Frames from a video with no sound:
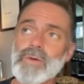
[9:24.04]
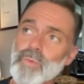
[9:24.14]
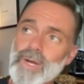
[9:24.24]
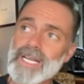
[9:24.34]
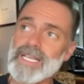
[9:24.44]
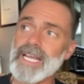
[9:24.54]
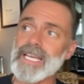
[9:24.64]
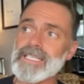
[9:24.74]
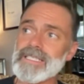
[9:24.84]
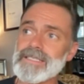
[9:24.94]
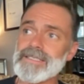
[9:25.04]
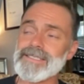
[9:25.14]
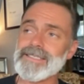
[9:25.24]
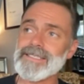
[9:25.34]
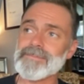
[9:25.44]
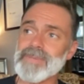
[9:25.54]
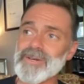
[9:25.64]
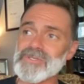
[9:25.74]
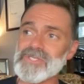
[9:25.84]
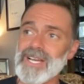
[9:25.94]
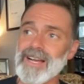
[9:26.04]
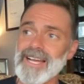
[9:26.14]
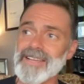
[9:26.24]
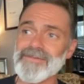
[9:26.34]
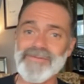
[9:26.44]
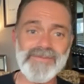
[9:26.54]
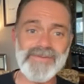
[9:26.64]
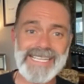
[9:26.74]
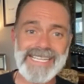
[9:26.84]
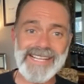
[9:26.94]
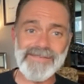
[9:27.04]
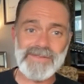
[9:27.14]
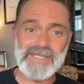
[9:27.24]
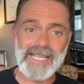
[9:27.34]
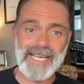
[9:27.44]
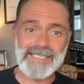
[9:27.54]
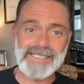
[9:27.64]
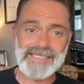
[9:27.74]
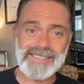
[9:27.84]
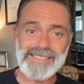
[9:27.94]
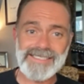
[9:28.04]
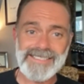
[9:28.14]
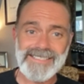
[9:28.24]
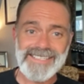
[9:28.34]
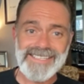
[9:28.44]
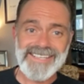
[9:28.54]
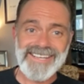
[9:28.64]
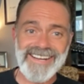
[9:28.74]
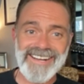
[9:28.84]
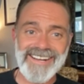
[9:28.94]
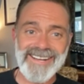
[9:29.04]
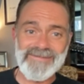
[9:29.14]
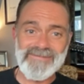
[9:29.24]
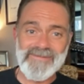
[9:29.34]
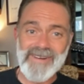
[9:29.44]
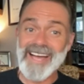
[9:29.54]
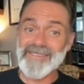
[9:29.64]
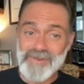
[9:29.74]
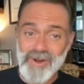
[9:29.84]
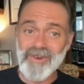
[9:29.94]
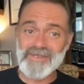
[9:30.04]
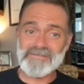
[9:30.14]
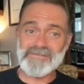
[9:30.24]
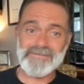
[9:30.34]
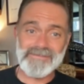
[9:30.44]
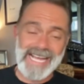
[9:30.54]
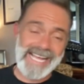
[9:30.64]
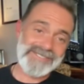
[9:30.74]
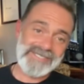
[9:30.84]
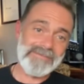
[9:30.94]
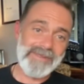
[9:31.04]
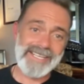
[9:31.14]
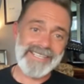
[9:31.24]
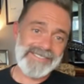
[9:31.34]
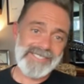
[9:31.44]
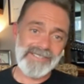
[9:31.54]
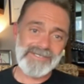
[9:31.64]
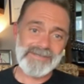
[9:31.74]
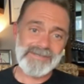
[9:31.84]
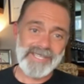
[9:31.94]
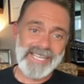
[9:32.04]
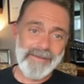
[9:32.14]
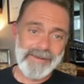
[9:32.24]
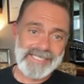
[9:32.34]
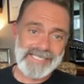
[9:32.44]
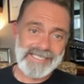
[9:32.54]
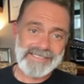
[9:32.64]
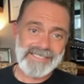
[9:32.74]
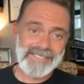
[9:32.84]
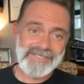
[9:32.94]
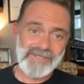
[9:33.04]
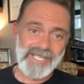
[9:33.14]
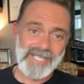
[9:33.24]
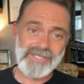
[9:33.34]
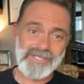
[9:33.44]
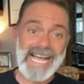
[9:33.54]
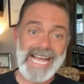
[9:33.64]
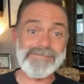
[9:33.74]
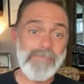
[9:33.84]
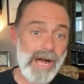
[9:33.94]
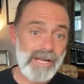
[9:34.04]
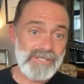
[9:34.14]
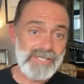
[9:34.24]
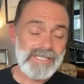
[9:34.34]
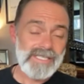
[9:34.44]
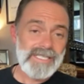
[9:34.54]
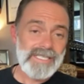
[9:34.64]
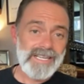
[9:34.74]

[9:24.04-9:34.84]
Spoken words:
Weirdly, because I've lived this, I've not actually been in touch with the MND Association as much. For